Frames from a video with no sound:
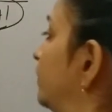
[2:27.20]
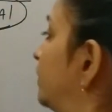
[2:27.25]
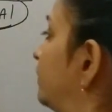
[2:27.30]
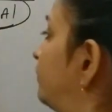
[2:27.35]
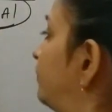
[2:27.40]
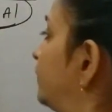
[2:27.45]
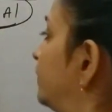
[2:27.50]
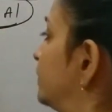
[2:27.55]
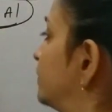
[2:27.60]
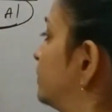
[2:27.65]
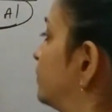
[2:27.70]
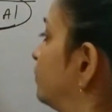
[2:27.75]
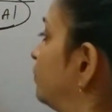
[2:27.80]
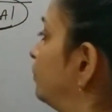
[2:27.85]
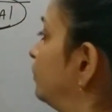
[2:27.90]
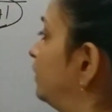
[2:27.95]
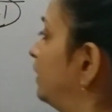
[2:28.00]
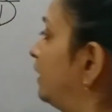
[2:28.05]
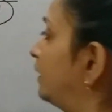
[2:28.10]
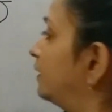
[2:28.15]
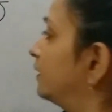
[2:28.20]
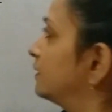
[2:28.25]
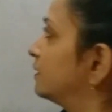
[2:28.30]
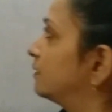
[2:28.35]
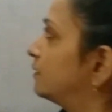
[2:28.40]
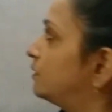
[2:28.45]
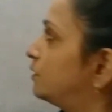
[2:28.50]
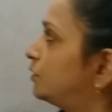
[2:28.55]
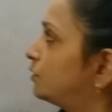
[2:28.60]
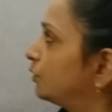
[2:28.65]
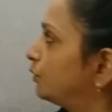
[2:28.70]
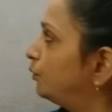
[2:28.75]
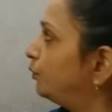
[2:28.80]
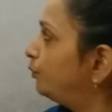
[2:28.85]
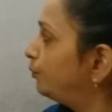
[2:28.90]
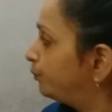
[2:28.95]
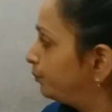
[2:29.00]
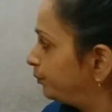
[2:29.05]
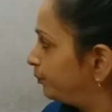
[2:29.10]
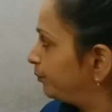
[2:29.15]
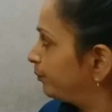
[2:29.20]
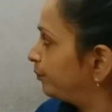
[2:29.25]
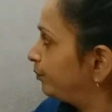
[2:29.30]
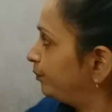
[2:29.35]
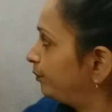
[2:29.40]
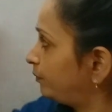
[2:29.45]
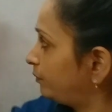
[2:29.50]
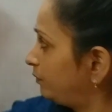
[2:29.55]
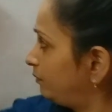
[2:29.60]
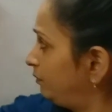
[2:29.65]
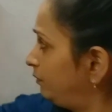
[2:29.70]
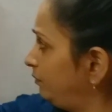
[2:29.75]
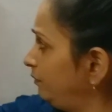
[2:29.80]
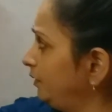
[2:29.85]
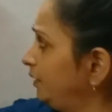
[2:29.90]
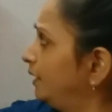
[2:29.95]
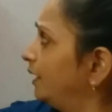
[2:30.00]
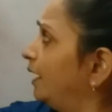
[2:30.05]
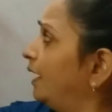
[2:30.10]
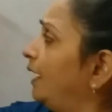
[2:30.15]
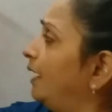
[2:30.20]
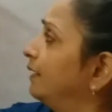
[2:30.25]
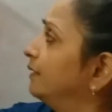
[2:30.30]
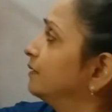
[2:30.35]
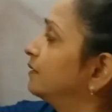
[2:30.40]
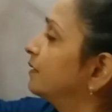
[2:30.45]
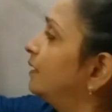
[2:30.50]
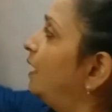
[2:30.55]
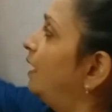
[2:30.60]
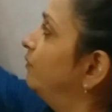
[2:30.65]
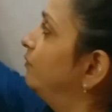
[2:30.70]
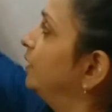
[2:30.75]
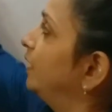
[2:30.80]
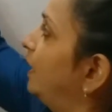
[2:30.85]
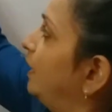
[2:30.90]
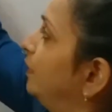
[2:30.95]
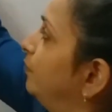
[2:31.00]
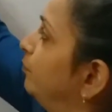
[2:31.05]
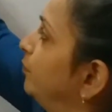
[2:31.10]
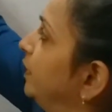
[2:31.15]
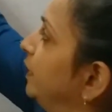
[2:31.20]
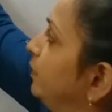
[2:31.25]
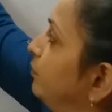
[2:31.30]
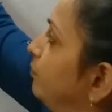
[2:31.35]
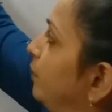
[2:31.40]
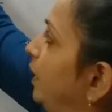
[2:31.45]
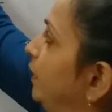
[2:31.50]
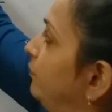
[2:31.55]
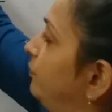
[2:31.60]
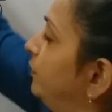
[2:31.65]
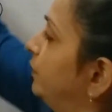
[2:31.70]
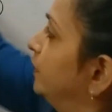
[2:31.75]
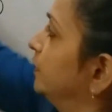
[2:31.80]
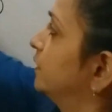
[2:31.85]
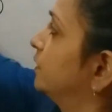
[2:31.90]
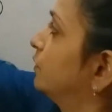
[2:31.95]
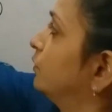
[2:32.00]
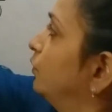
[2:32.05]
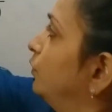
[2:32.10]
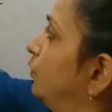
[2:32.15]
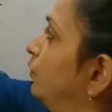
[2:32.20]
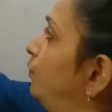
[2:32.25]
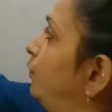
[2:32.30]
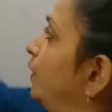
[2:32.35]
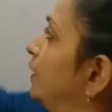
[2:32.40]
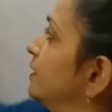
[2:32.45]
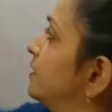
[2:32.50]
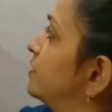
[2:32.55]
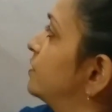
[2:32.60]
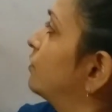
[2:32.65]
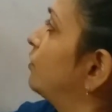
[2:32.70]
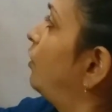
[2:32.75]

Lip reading: with the first row, that is 2, and I will eliminate my first row, first